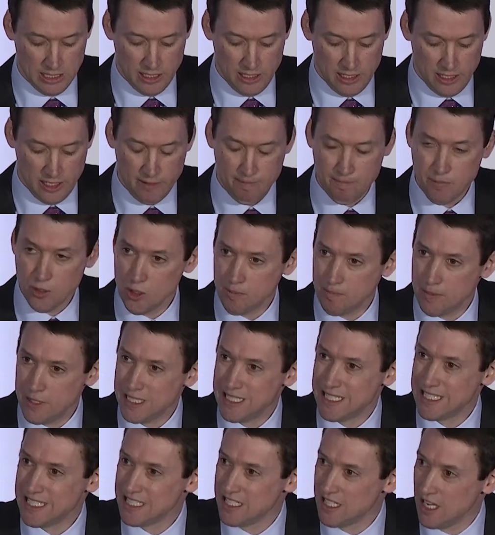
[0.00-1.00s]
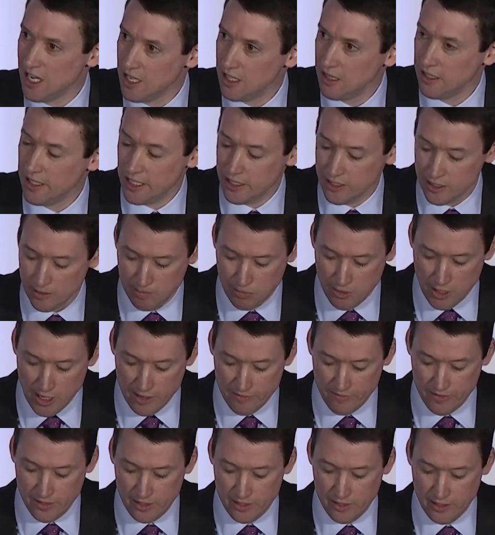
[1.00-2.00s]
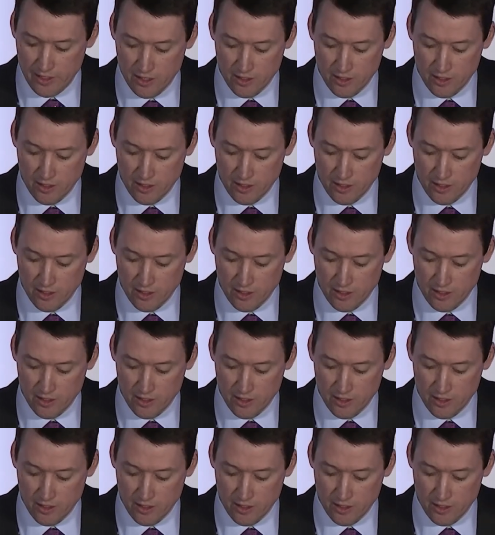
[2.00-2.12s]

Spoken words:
If purpose is not linked to profit,